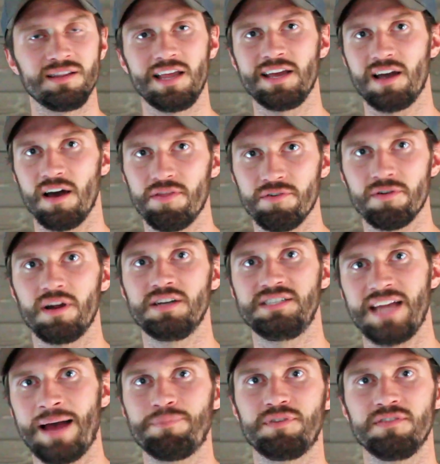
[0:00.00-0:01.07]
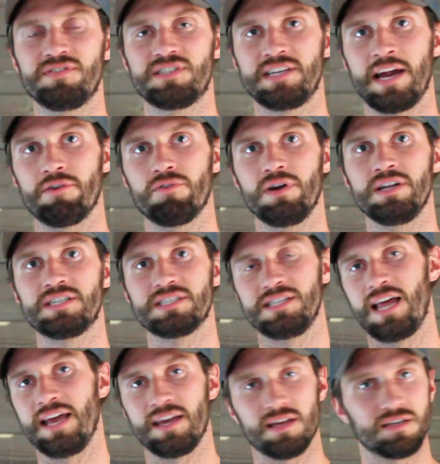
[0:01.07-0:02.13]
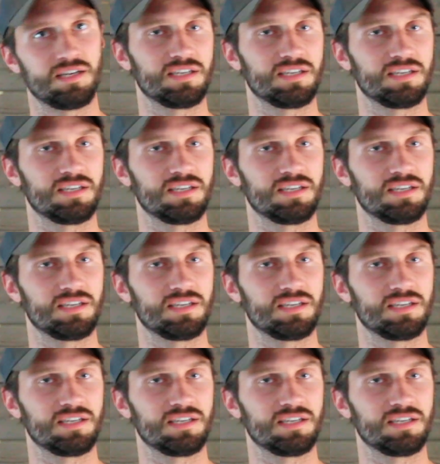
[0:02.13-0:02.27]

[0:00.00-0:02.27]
like other adaptive steroids like